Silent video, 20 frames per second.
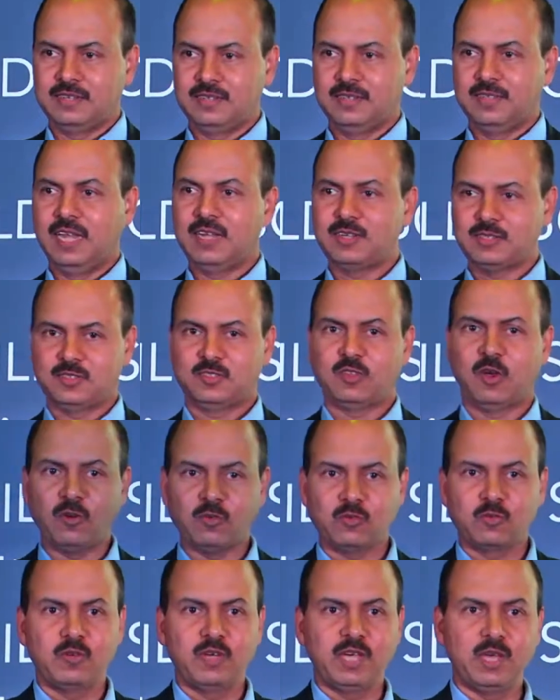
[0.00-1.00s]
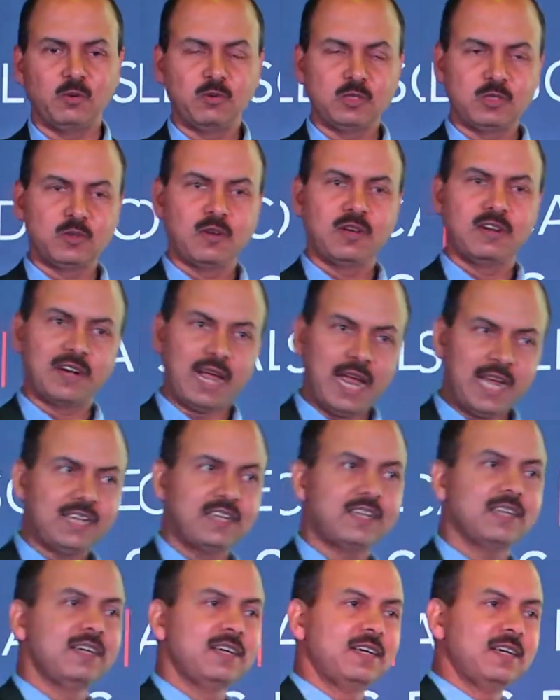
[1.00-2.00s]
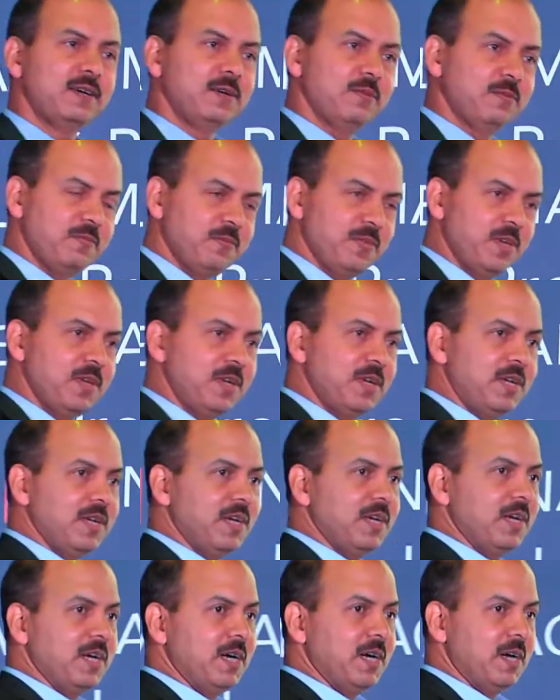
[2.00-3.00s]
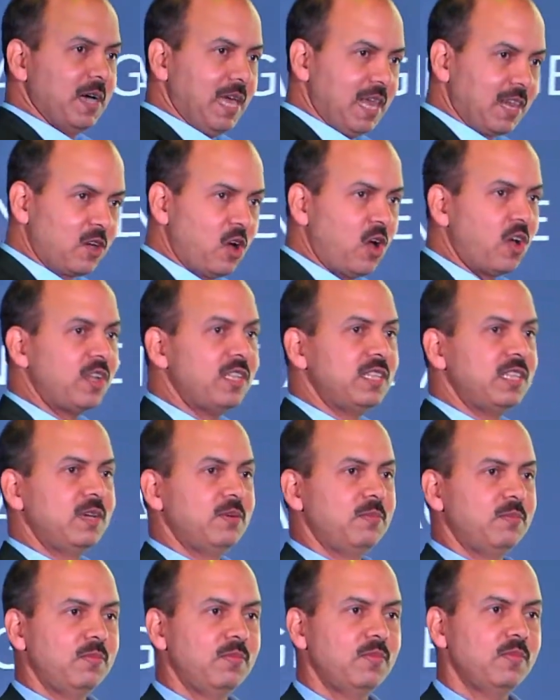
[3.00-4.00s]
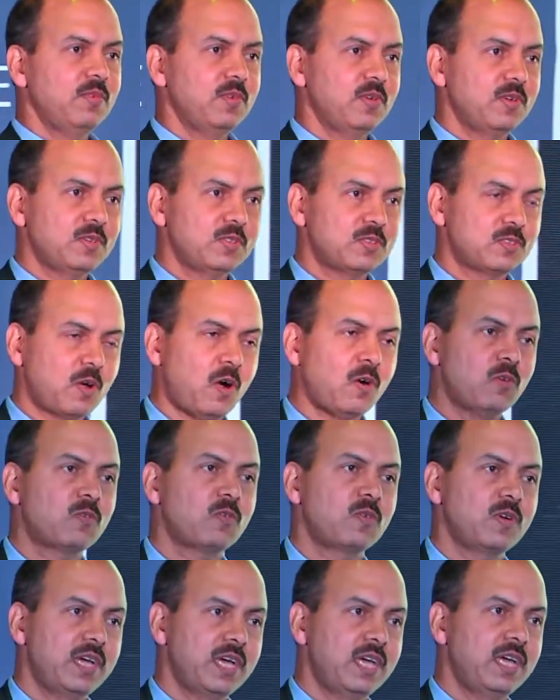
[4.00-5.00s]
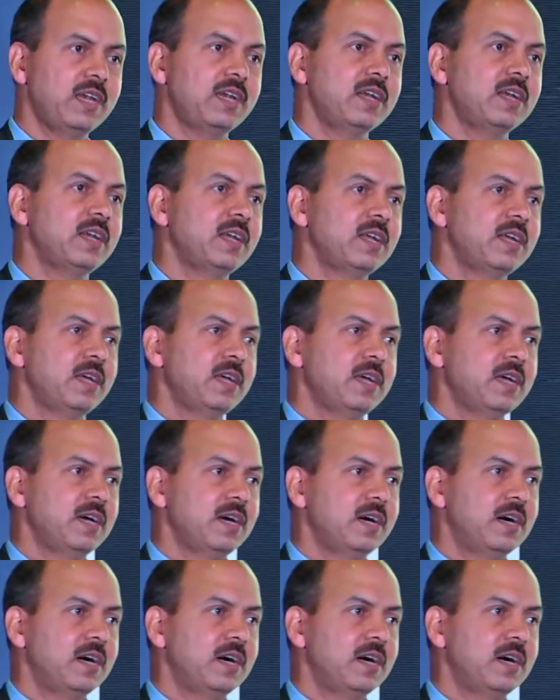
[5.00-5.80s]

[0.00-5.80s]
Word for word: That, that software which will write a, a algorithm, software,